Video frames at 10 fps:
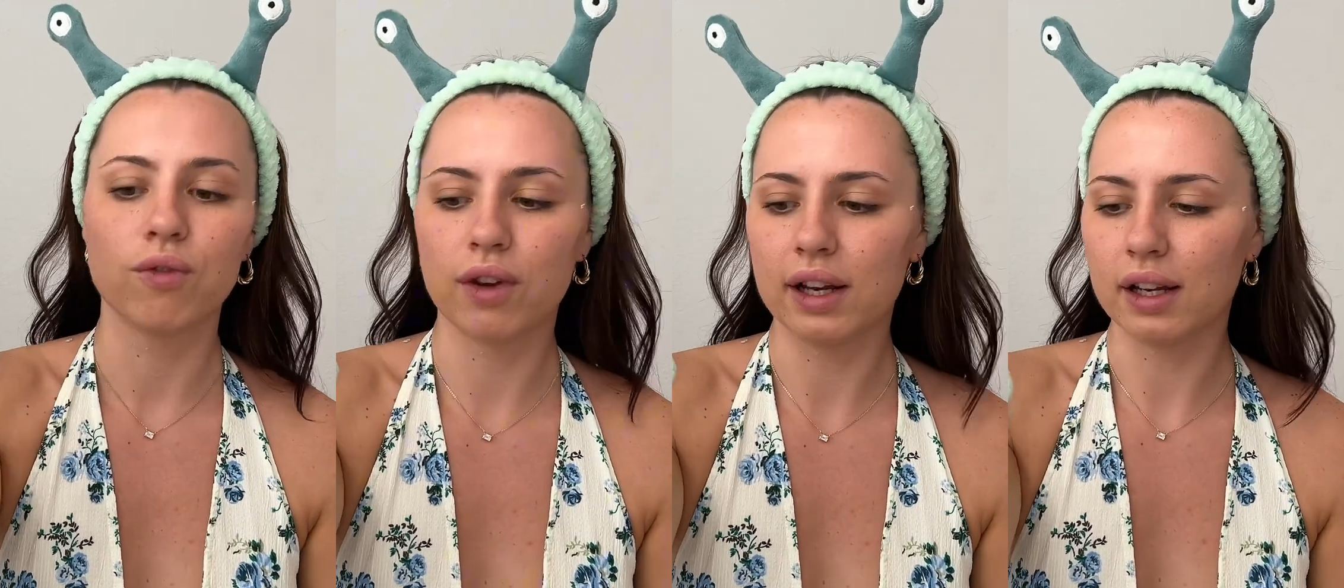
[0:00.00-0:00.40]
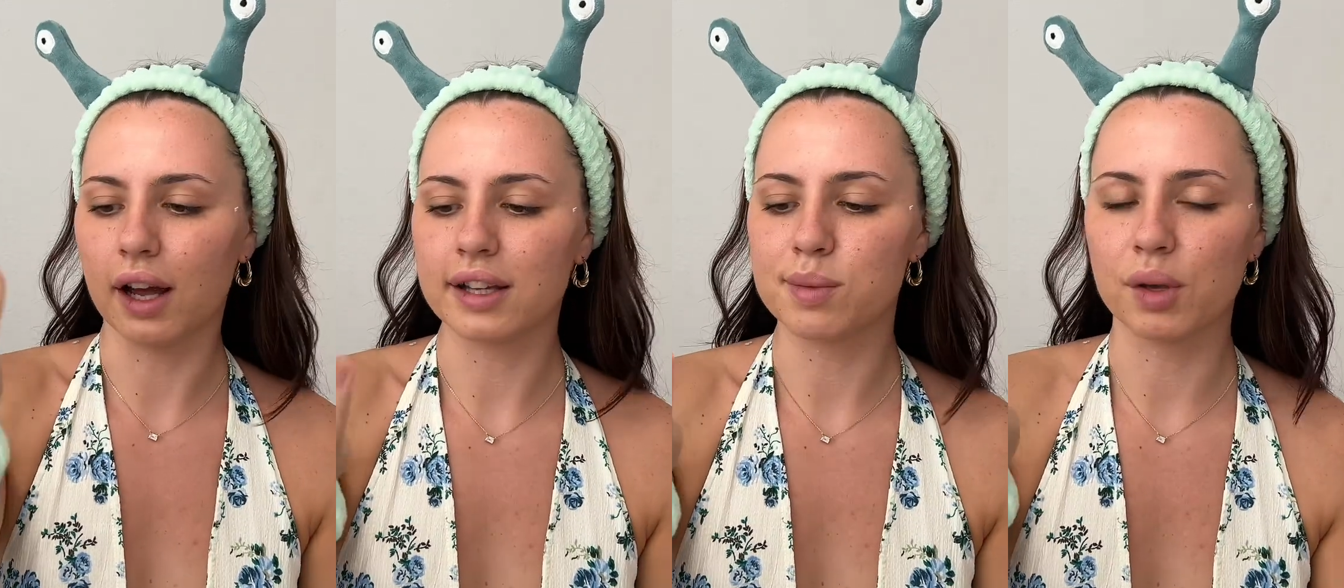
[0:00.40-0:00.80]

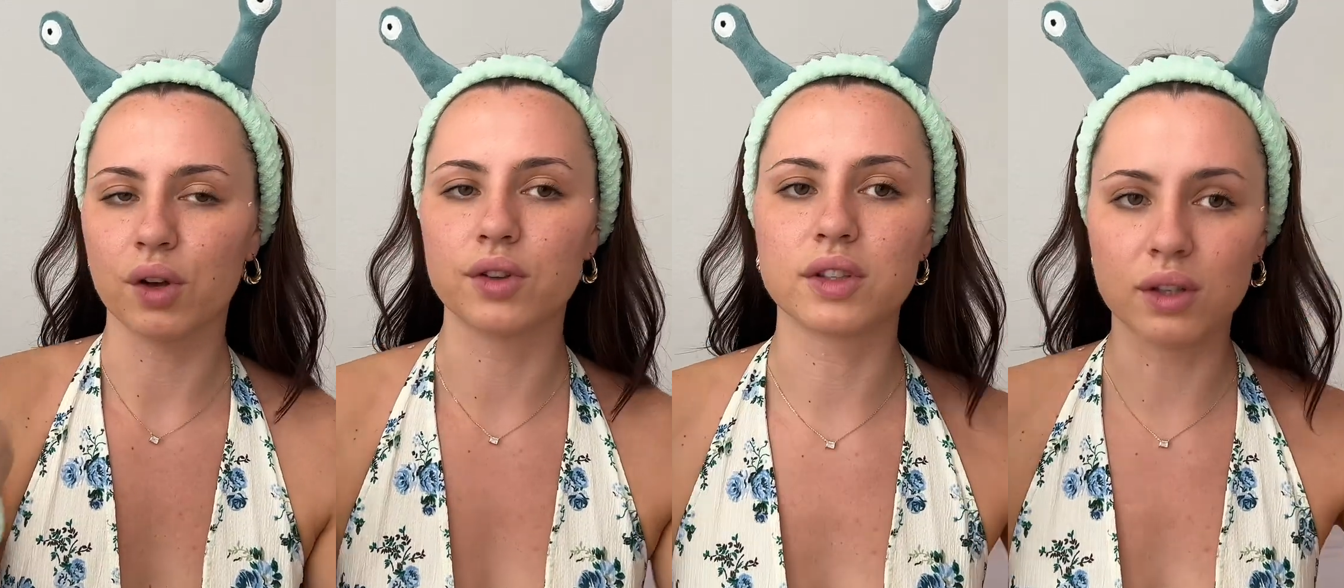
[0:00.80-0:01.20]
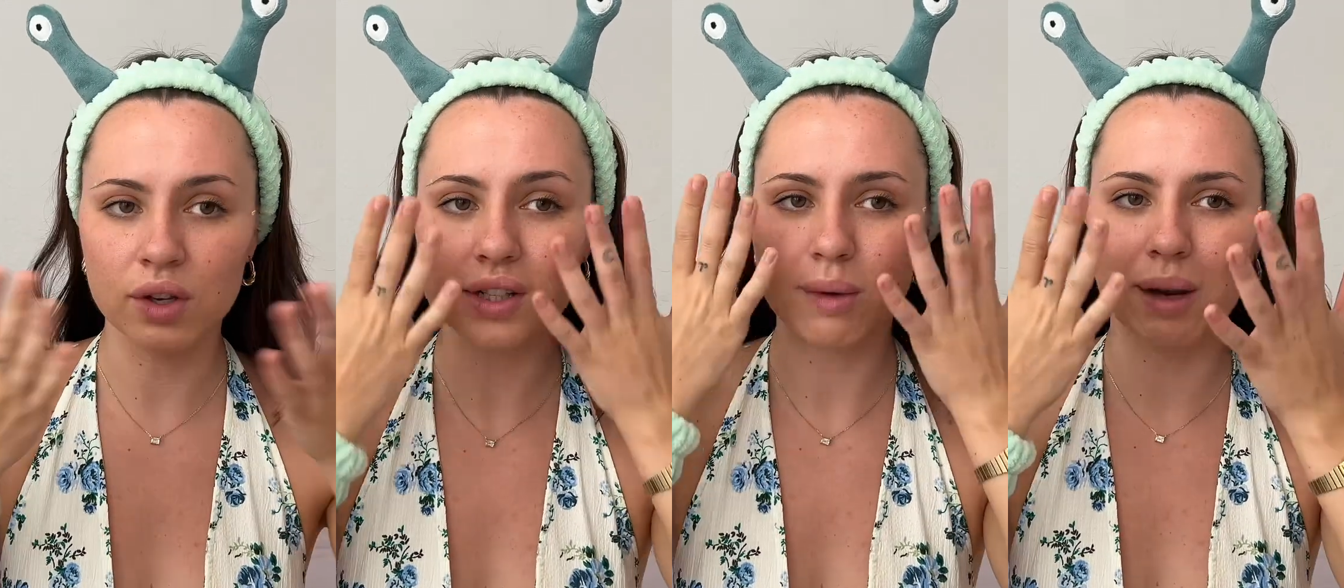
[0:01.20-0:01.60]
nice because
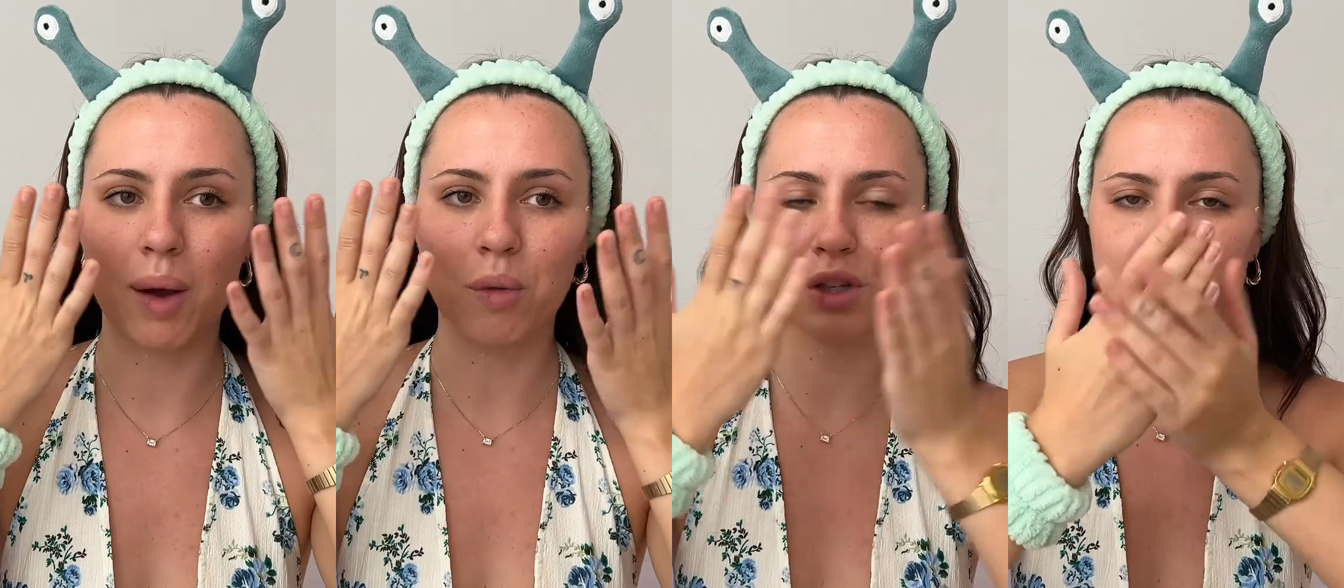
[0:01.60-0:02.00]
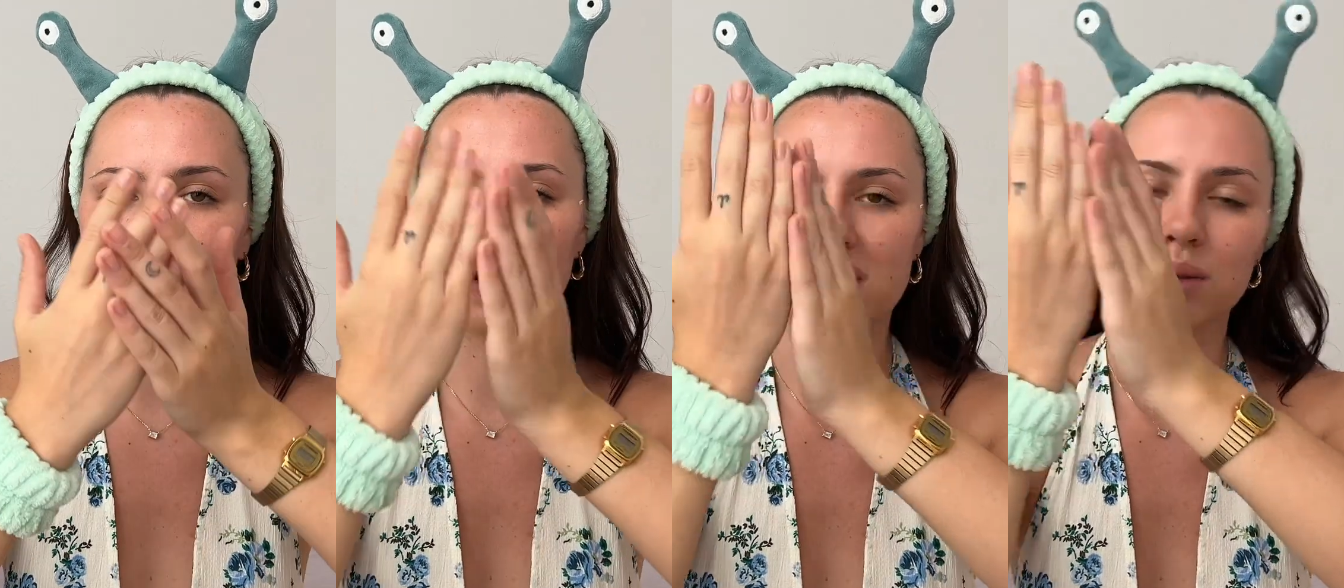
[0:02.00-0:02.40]
usually when I'm washing my
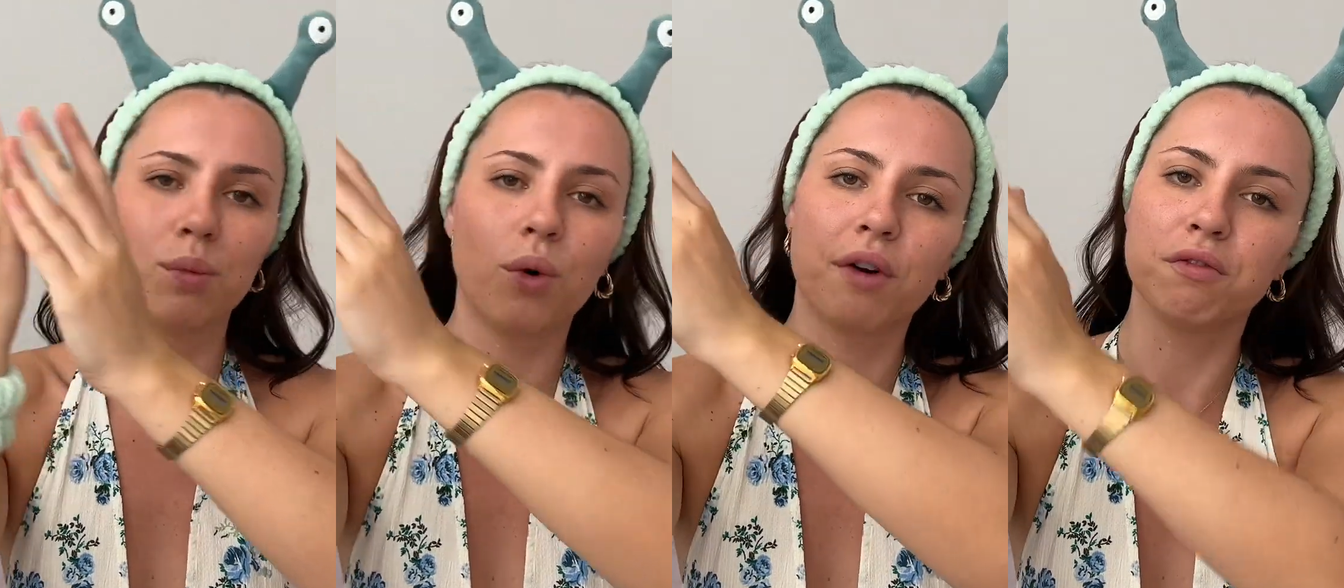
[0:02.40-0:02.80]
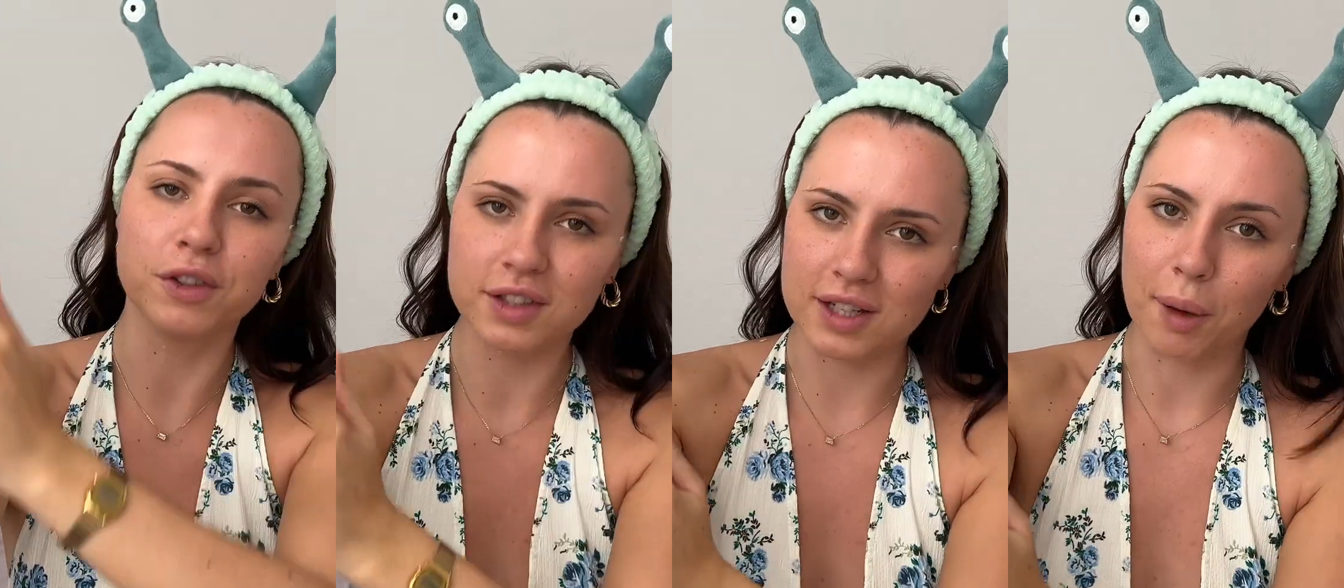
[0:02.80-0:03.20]
face the water
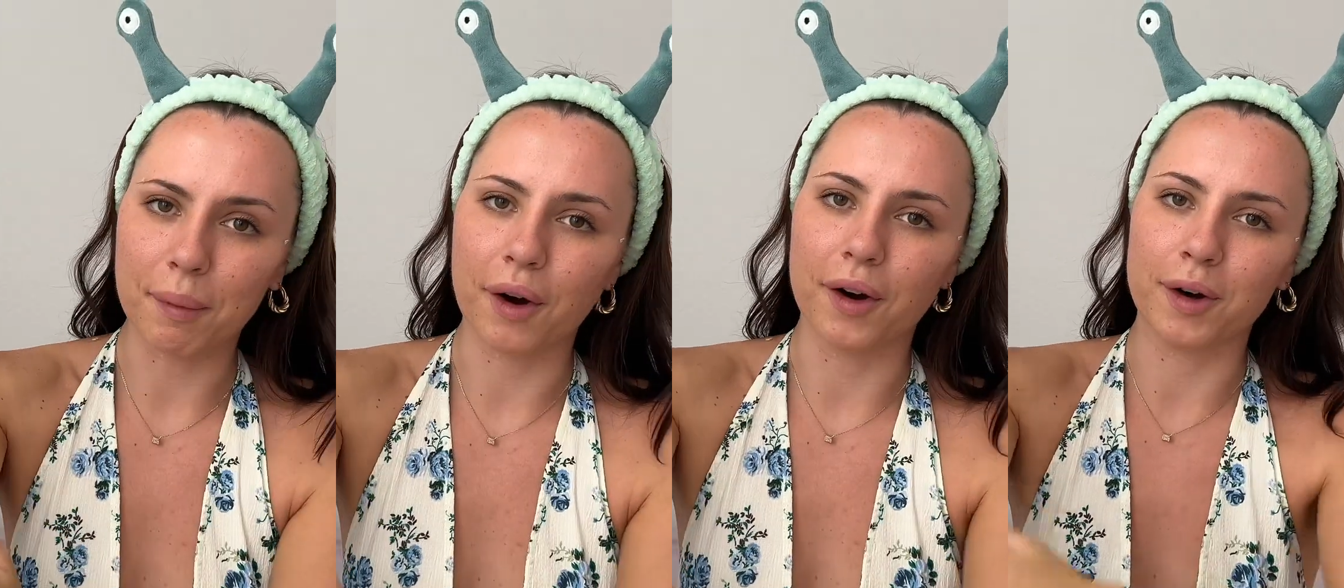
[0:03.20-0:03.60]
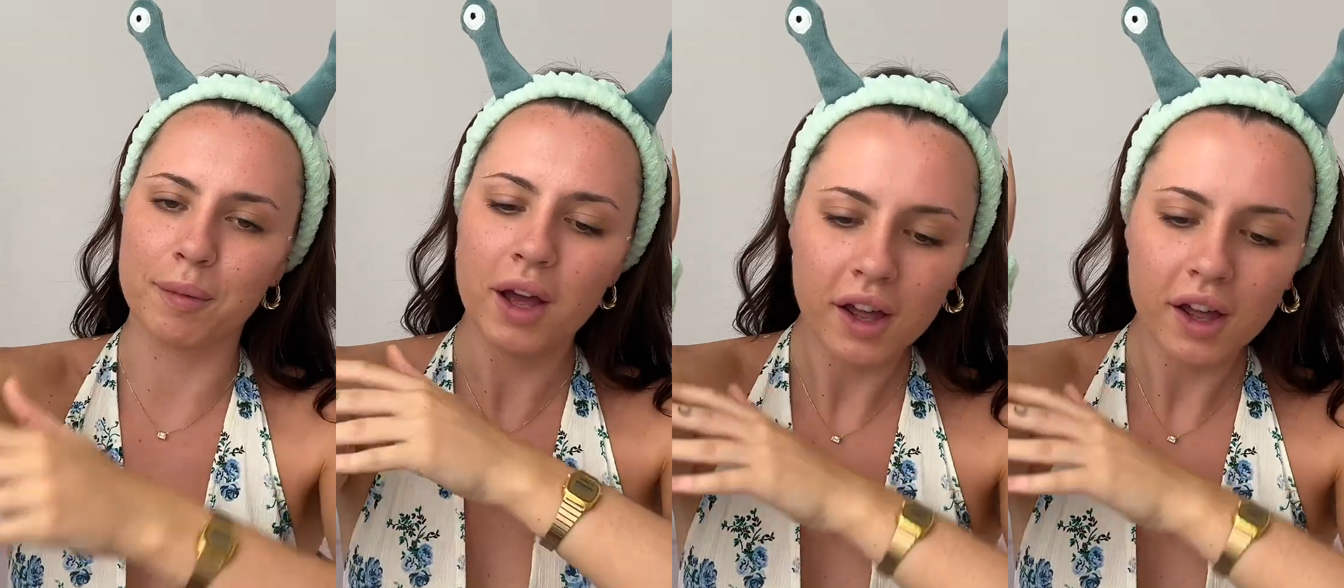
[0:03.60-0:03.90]
runs down my arm,